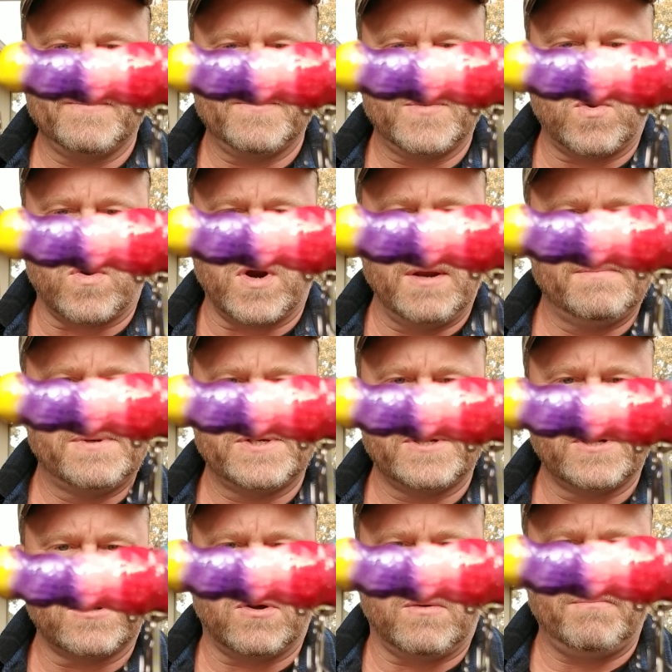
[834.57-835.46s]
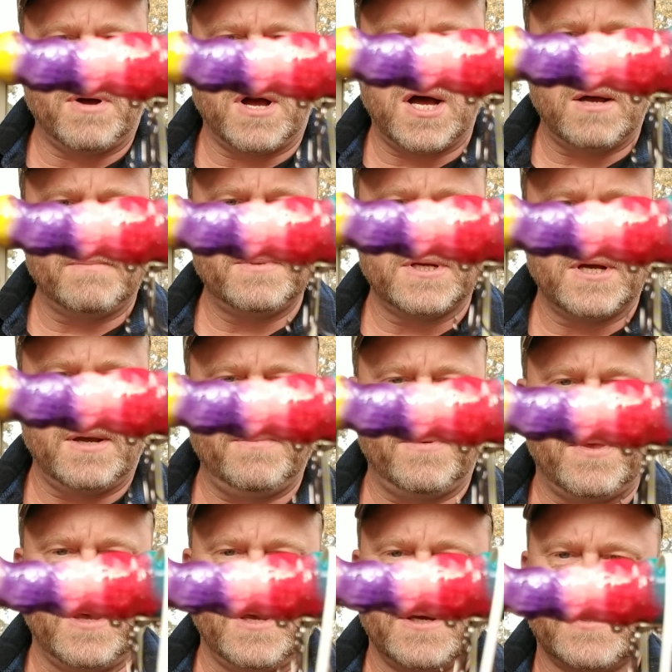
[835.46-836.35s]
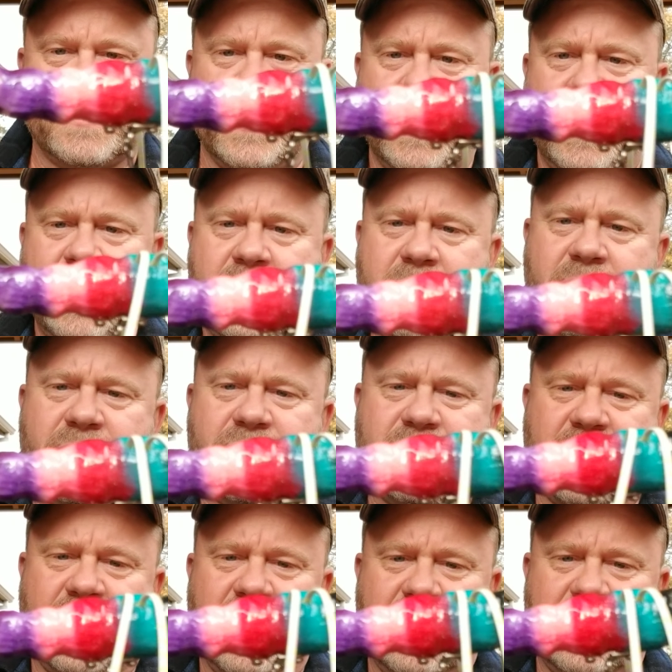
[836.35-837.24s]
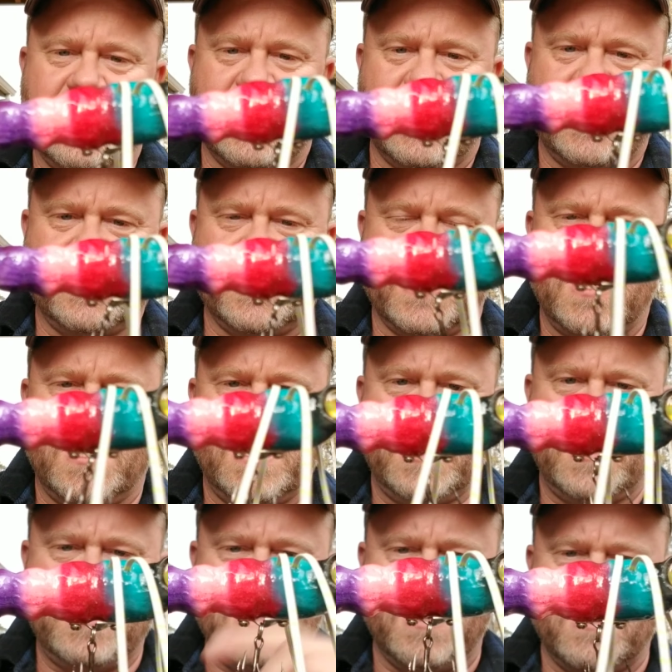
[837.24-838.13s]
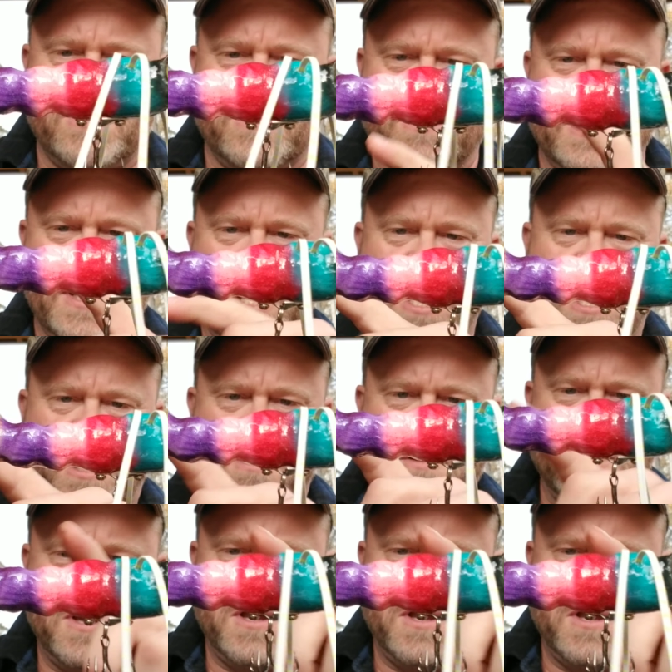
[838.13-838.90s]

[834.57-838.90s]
creamsicle pop type things used to get as a kid, and they had